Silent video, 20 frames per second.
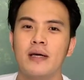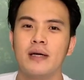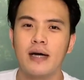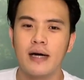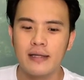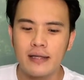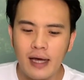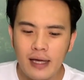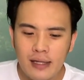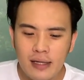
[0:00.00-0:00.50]

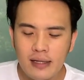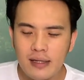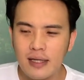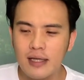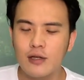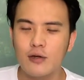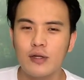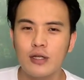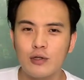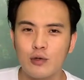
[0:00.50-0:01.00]
Another
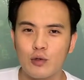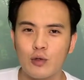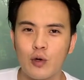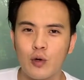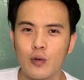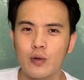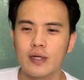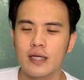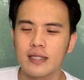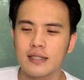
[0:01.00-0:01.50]
thing you need to
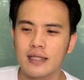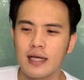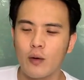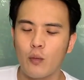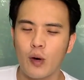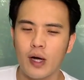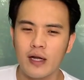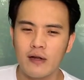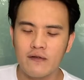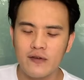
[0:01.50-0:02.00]
know is that
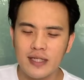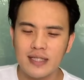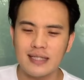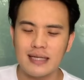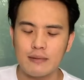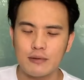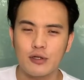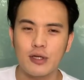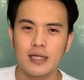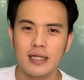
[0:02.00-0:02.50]
whatever
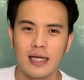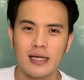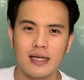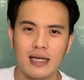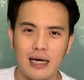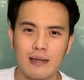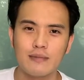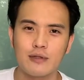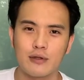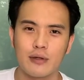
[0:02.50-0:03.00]
substrate that it
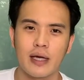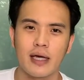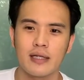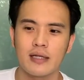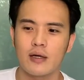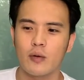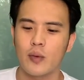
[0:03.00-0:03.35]
comes together,